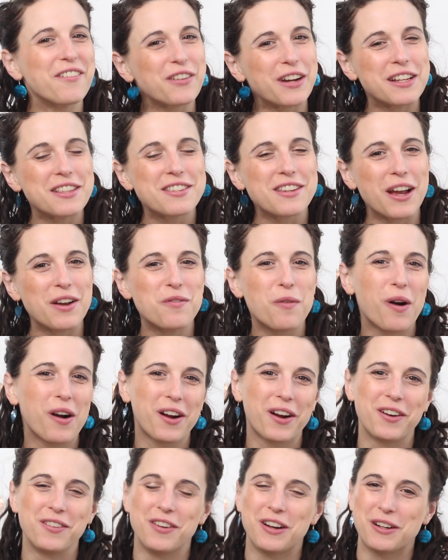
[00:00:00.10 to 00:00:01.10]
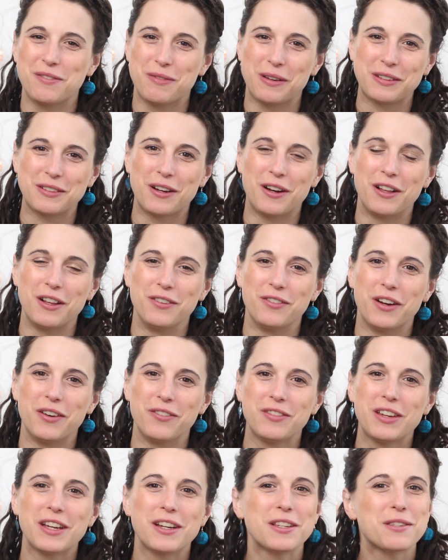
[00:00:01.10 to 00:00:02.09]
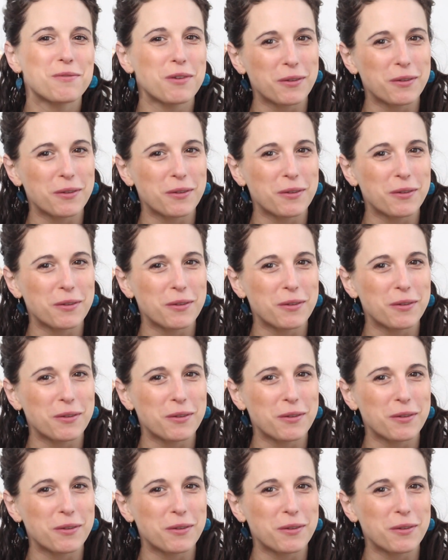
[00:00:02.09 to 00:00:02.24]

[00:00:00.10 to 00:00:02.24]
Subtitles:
friends, I'm Walker and welcome back to All About Nails,